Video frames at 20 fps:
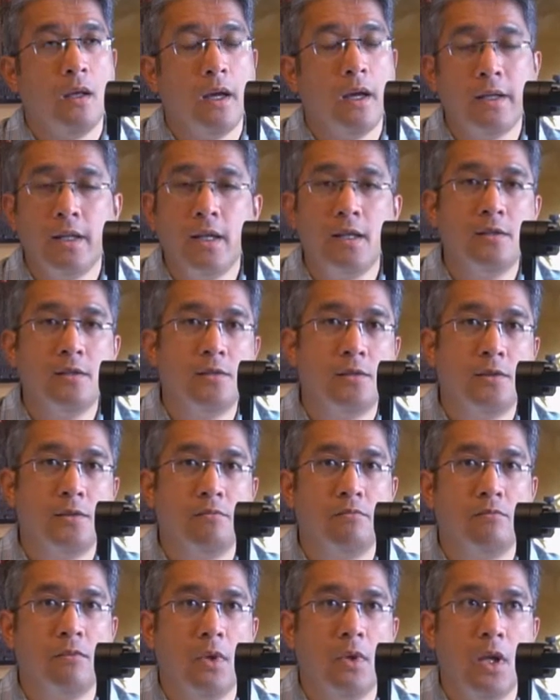I
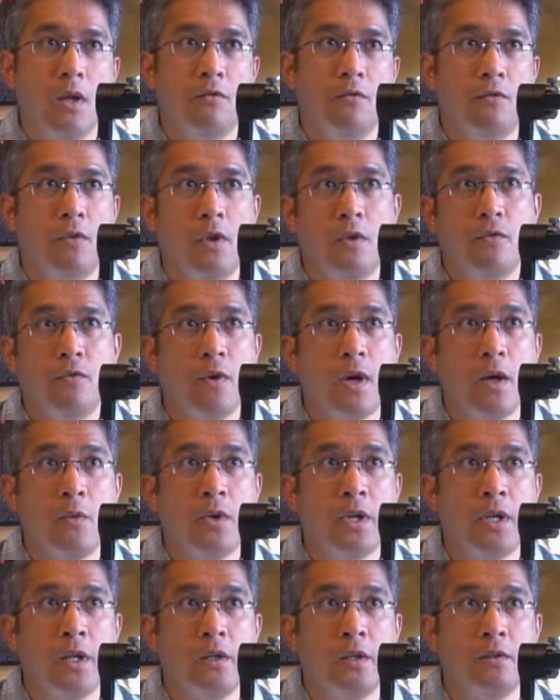guess, if I
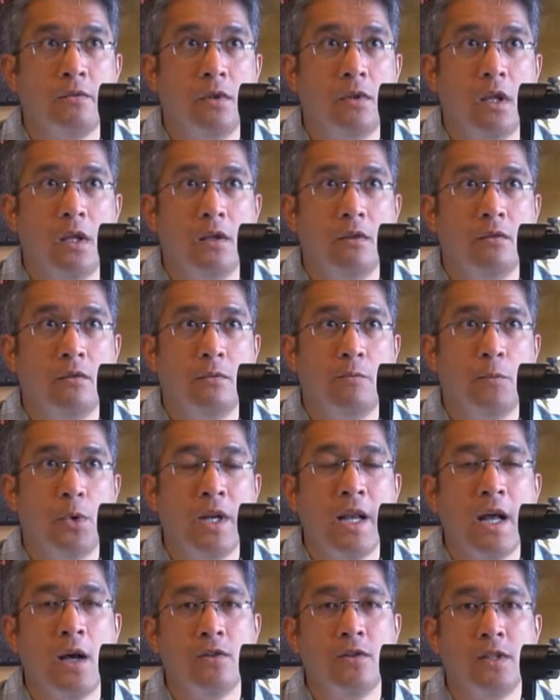want to
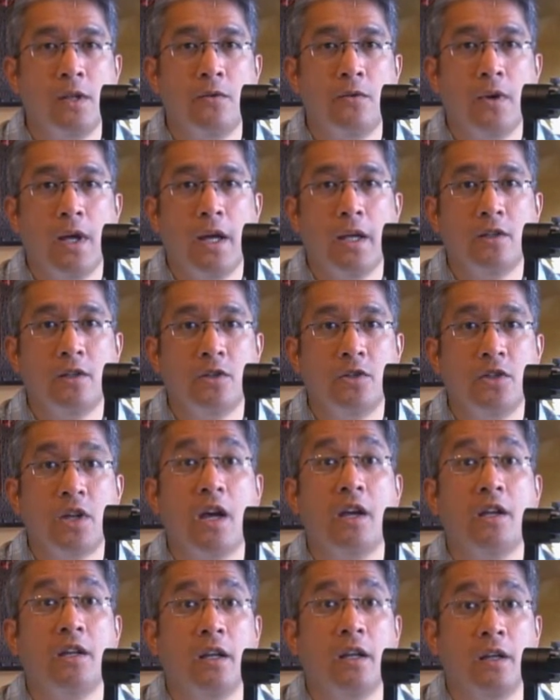pronounce it right,
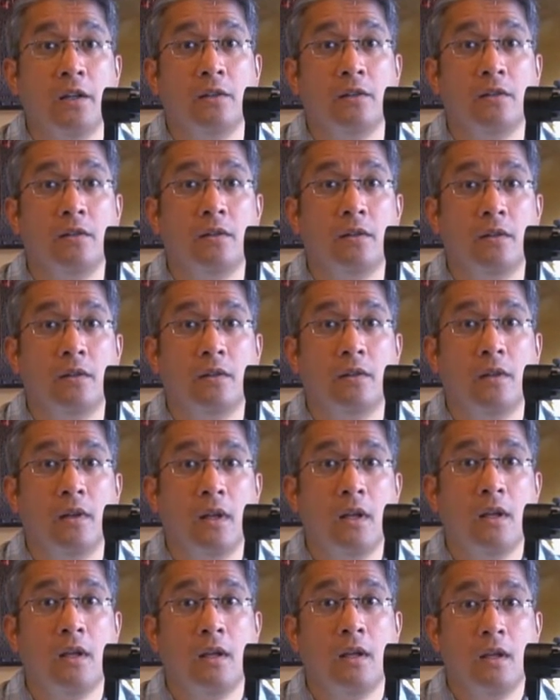Shining,
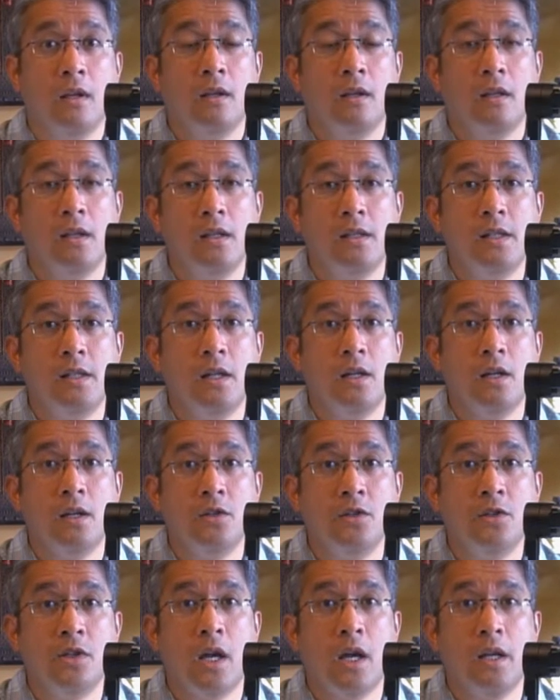the
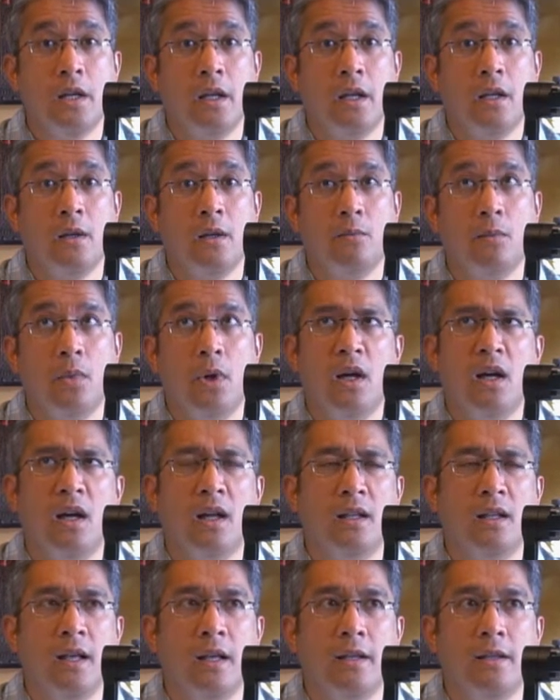Zhiyun Shining,
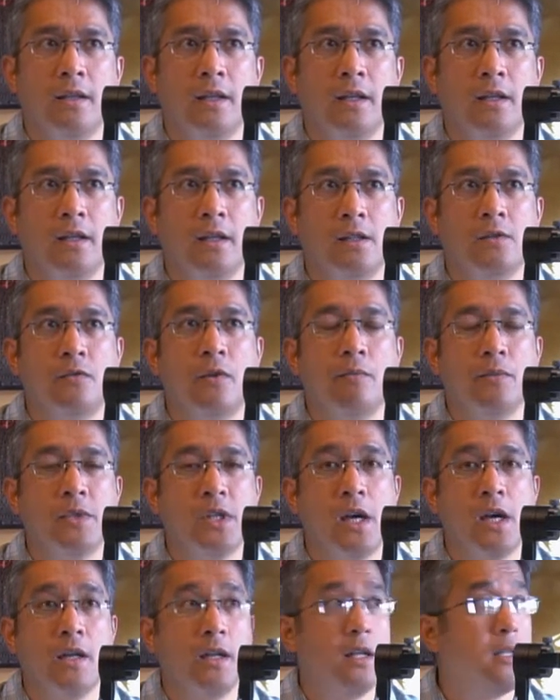but I think it's from
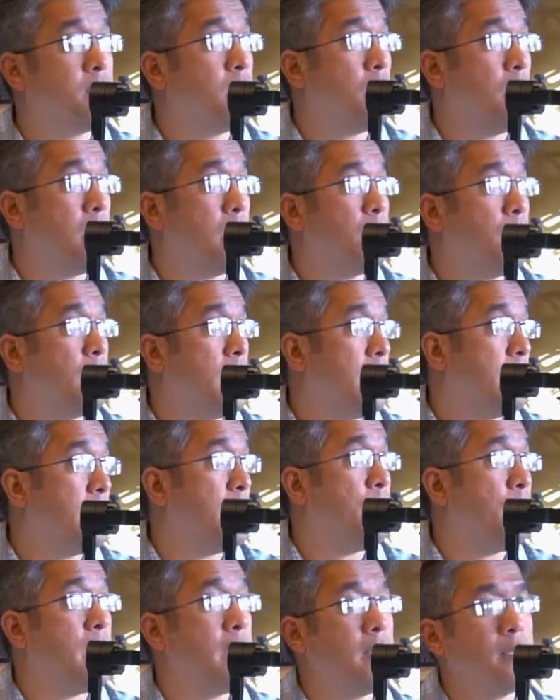China, so
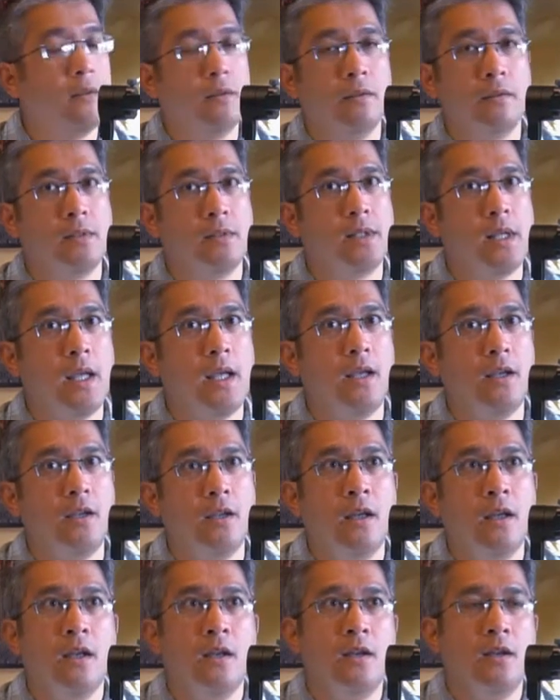they might
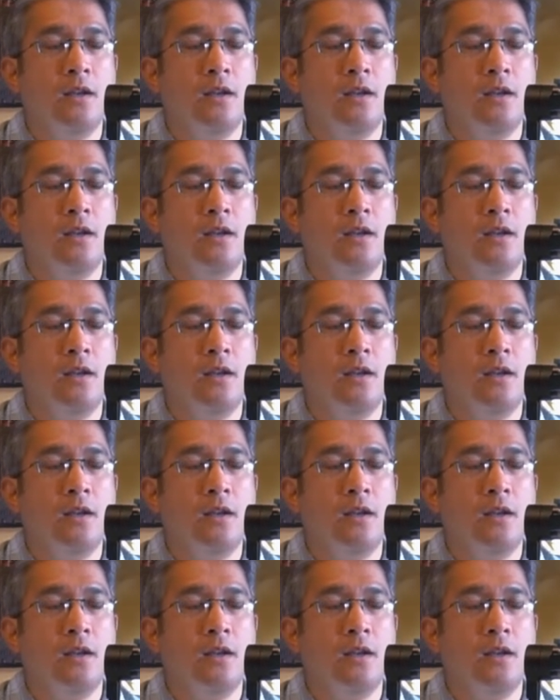say